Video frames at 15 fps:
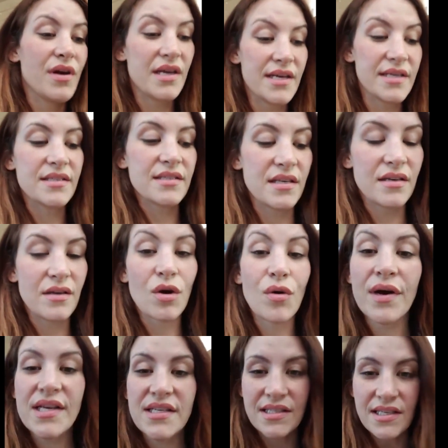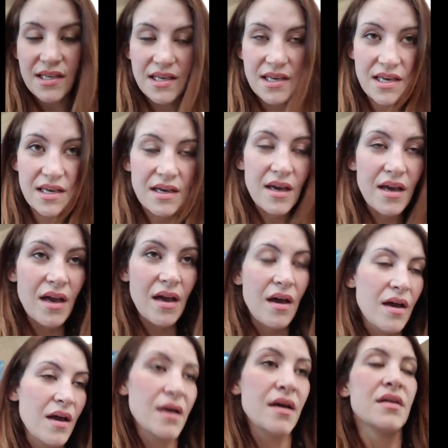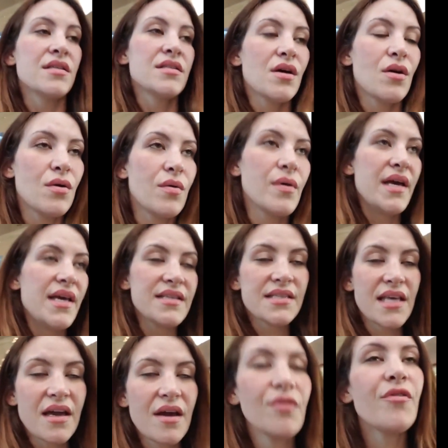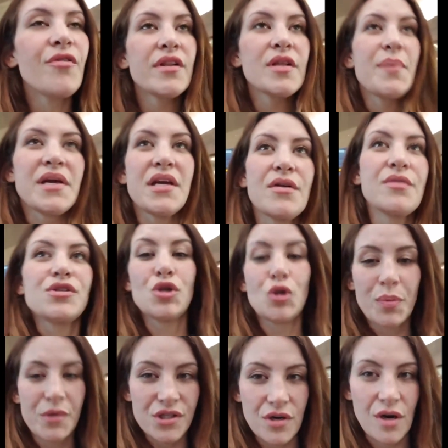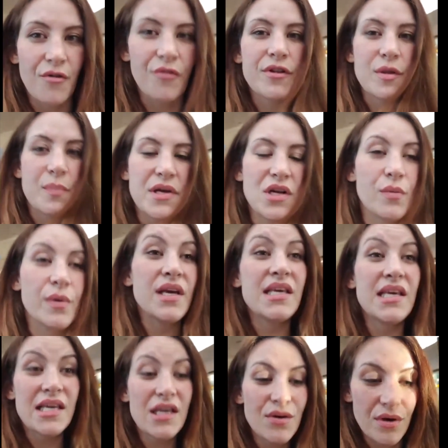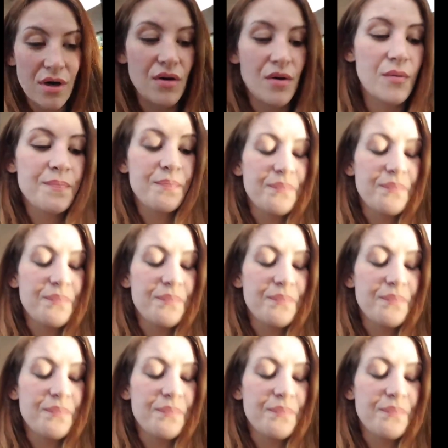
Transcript: is crazy. He's like a Filipino superstar, Filipino hero.